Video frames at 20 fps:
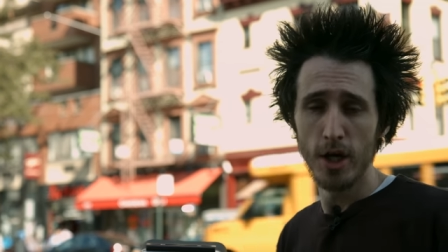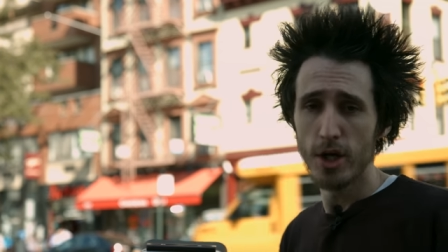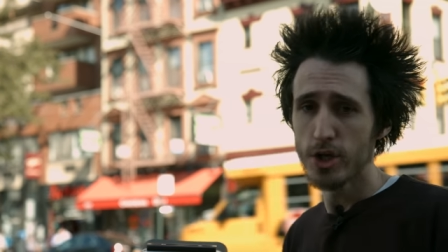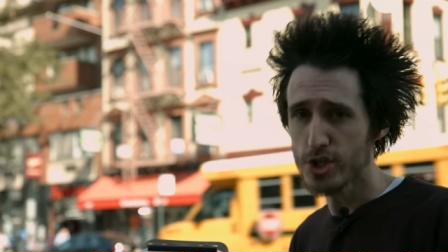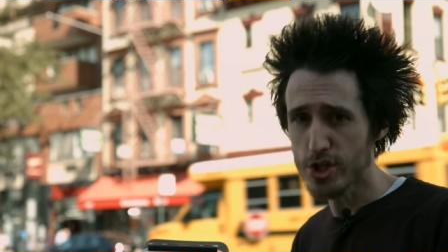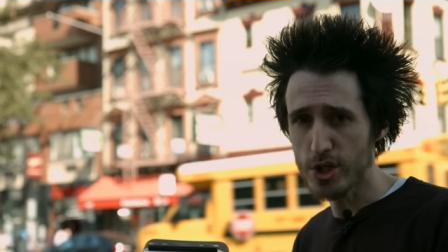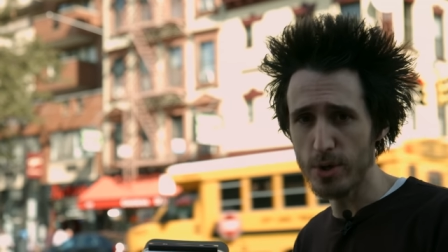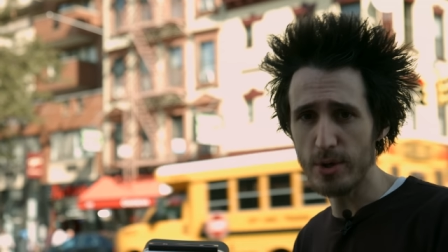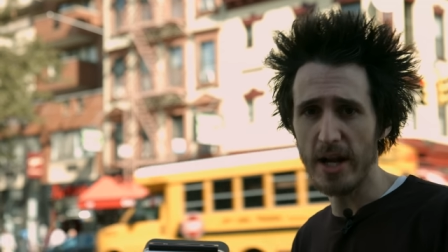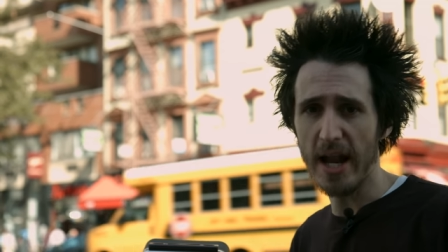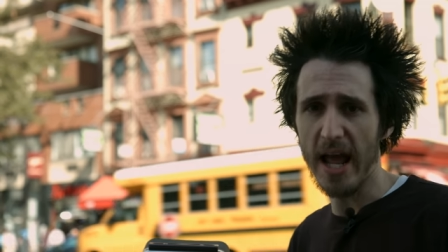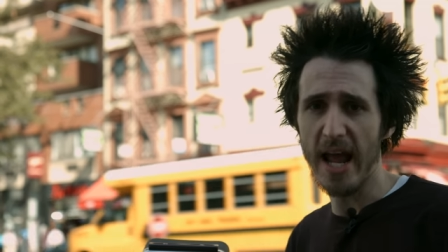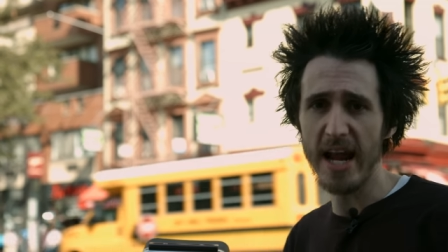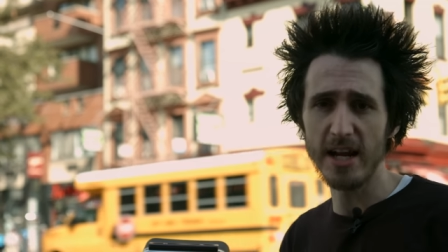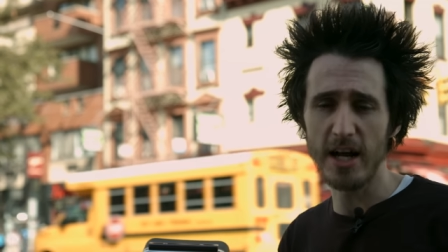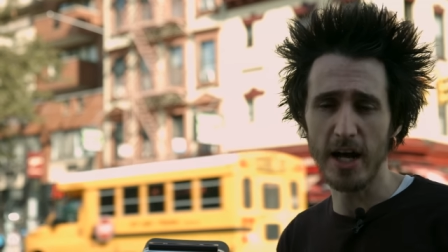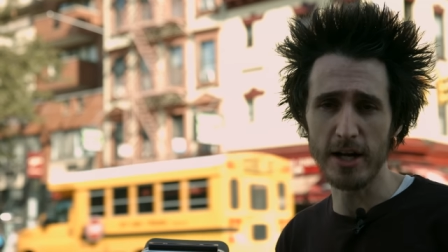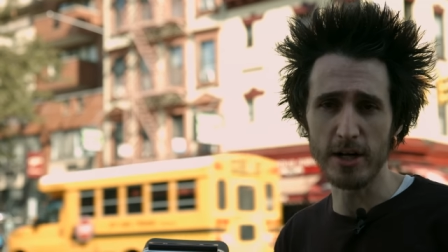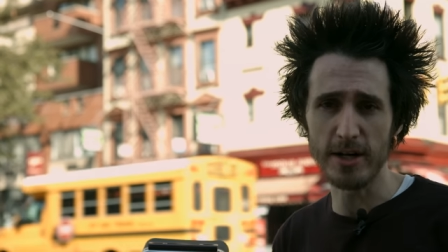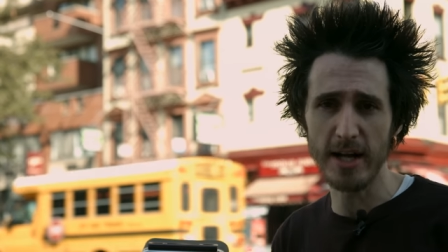shoot at
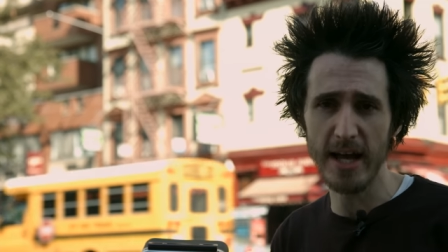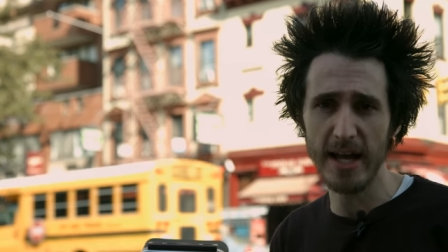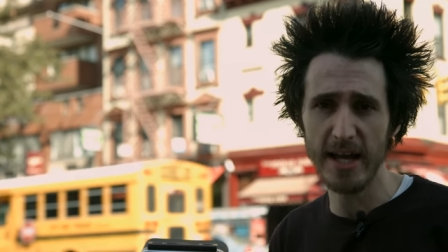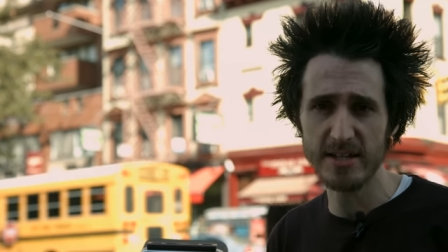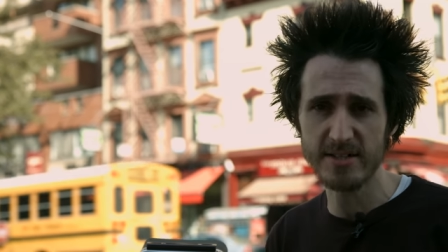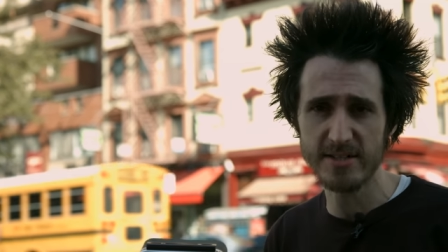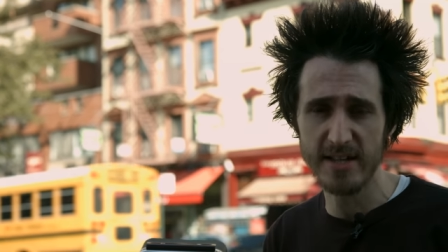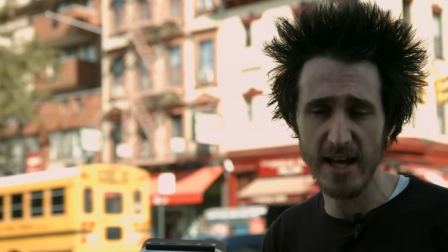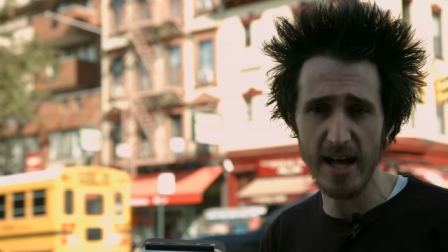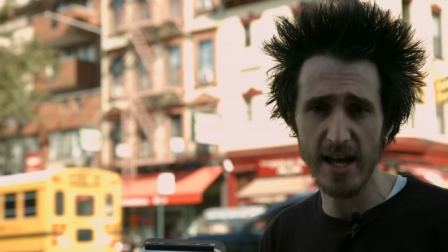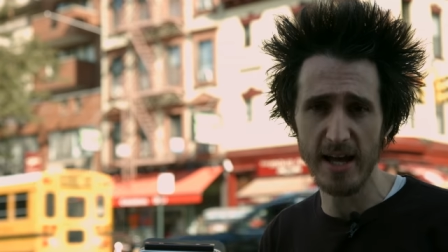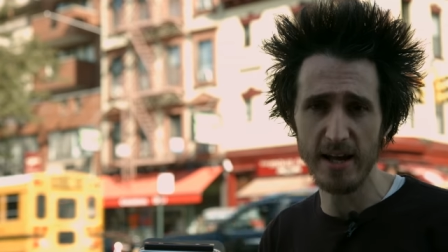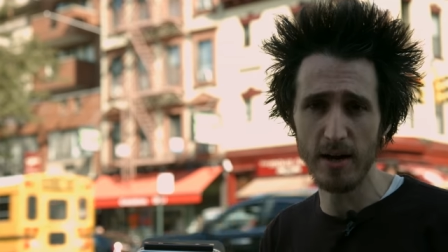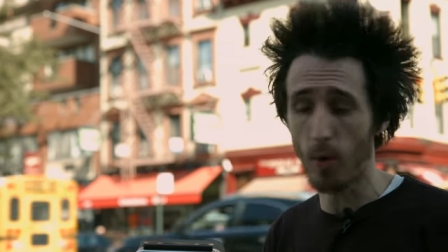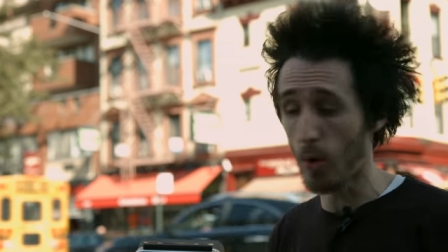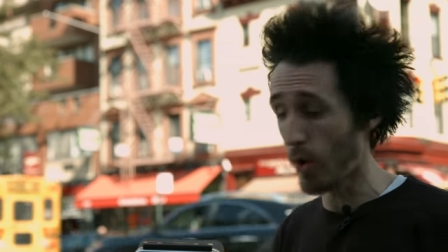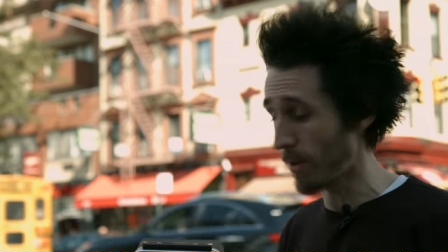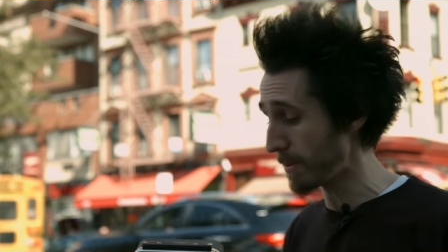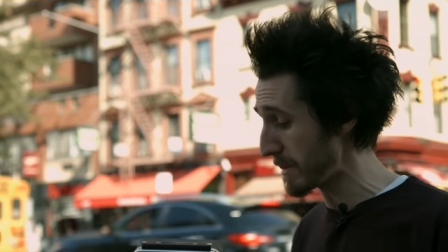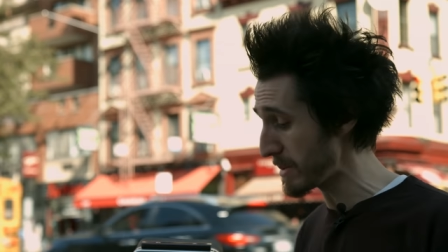800 ASA
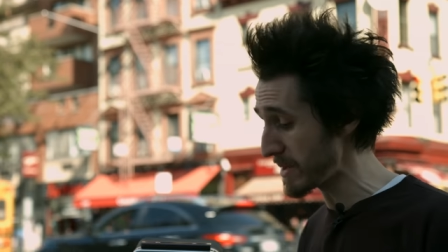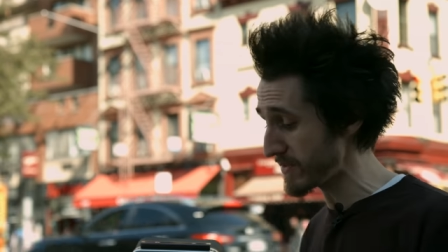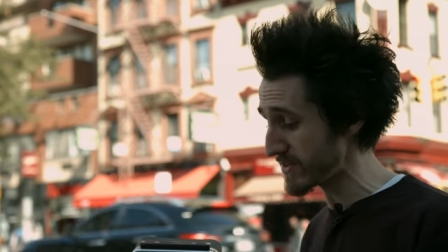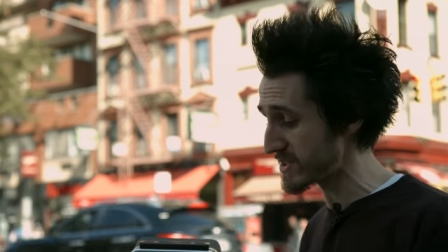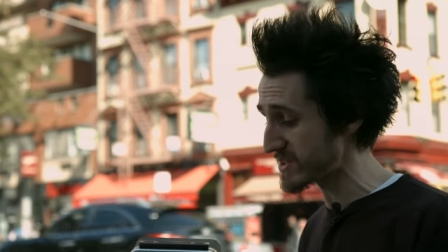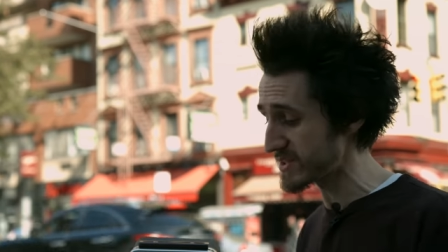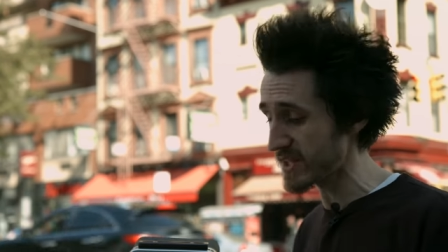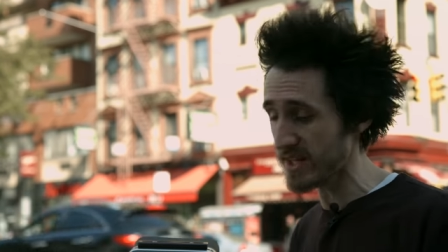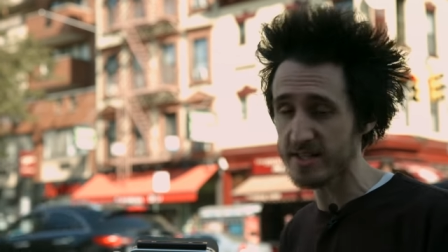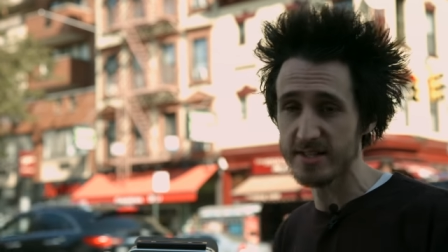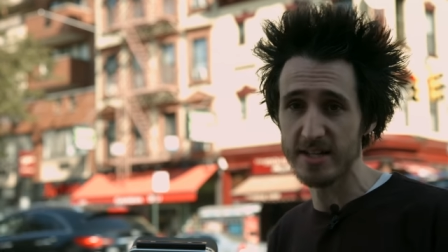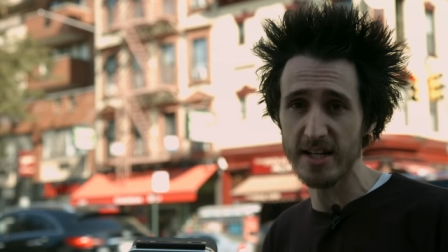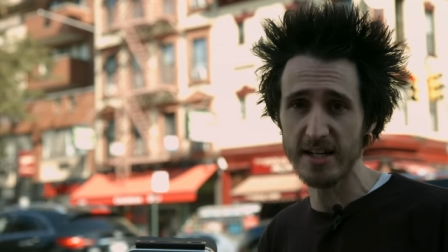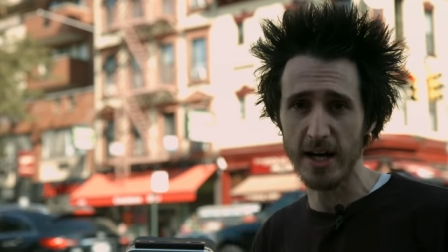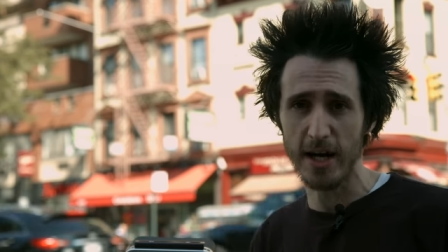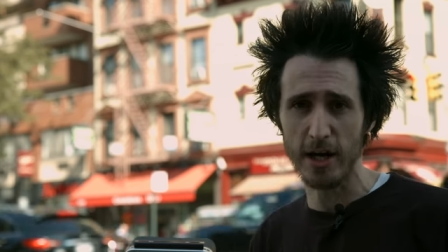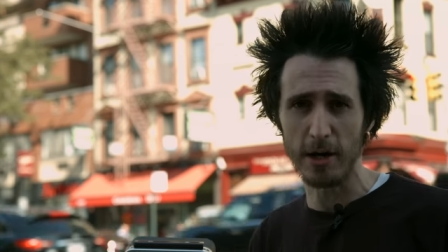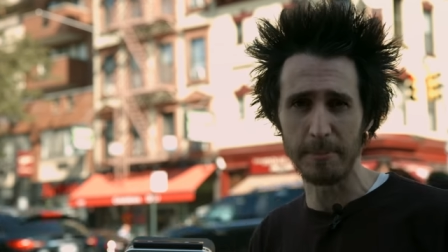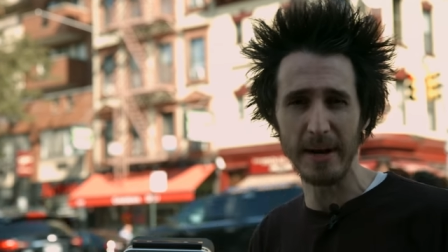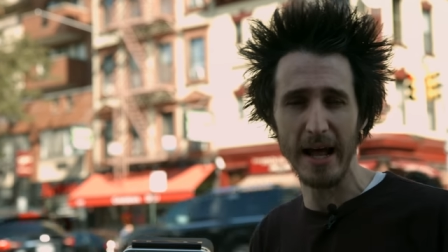or maybe even
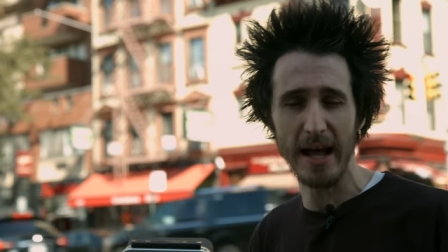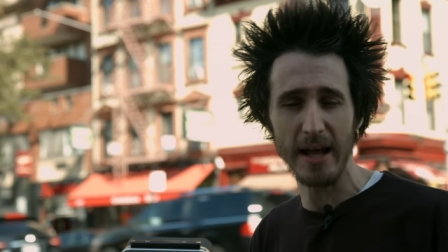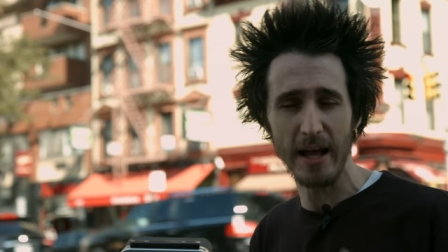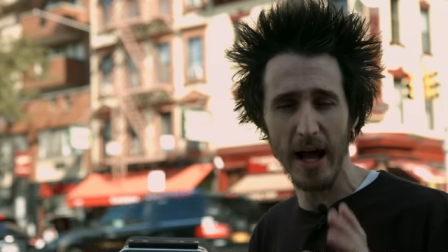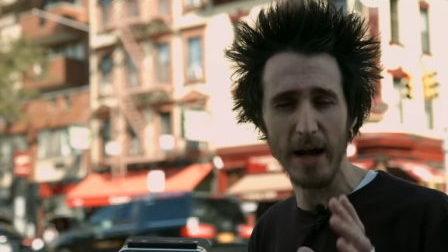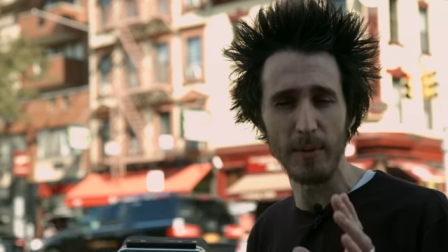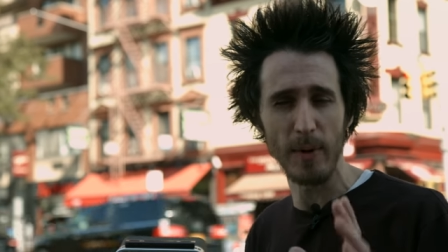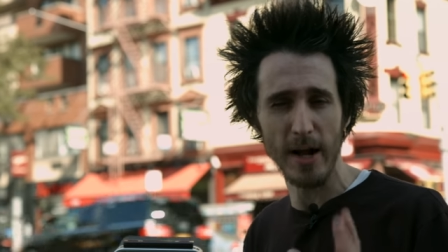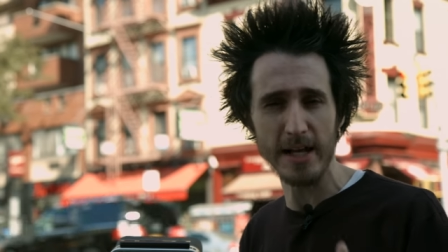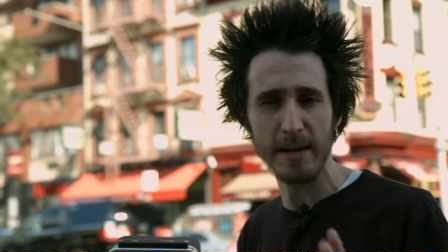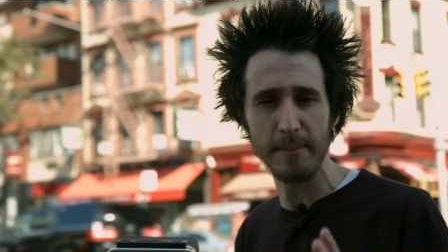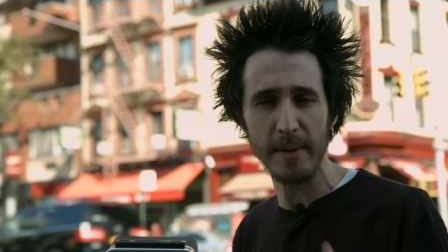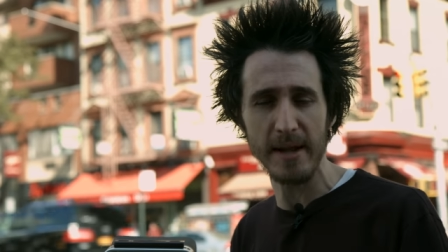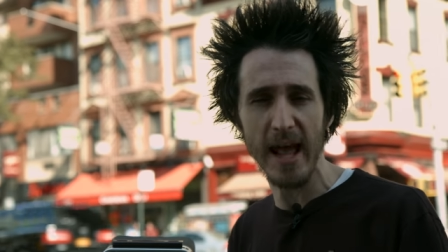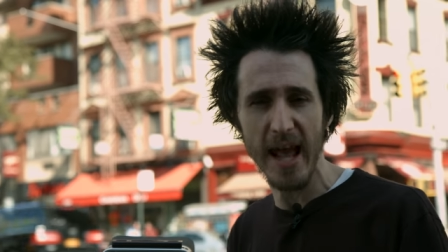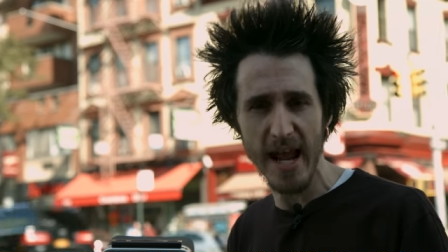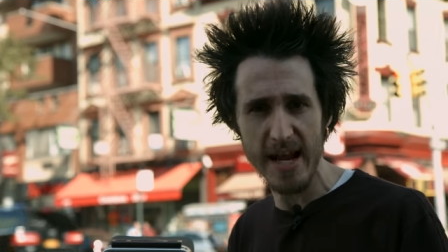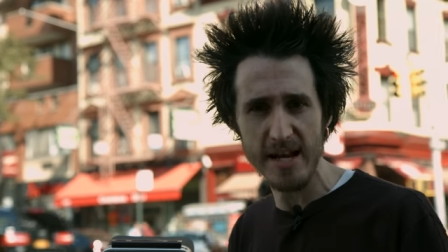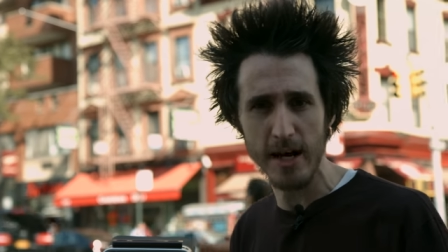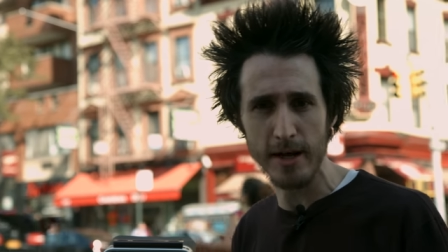1600, but I recommend
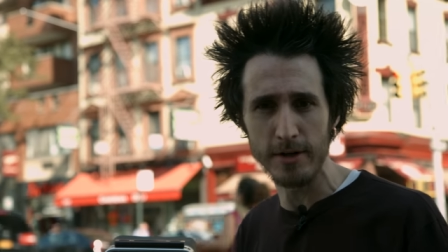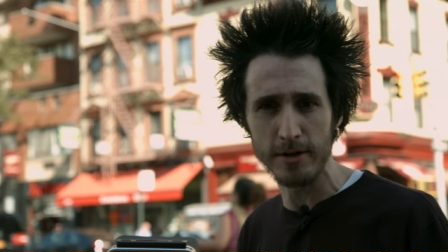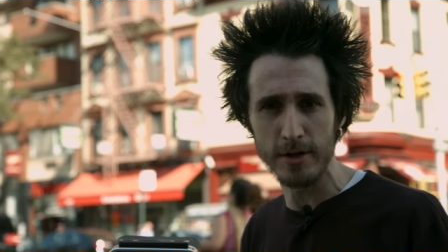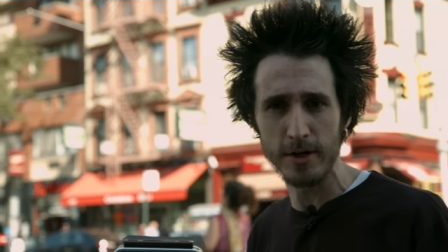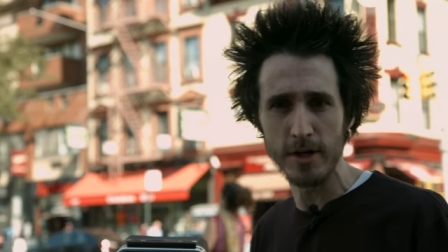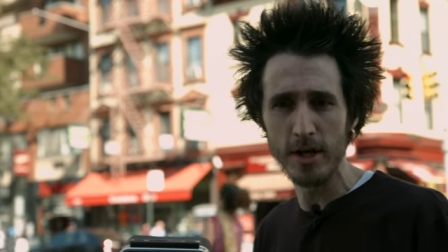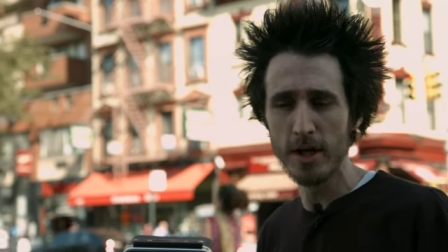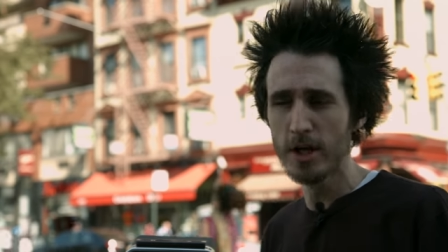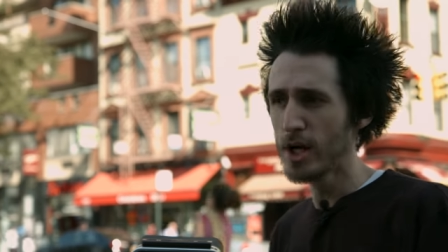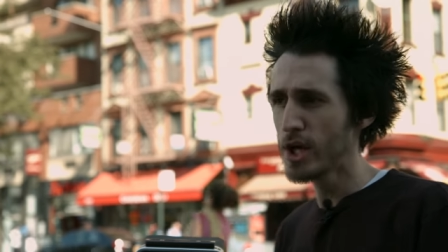800.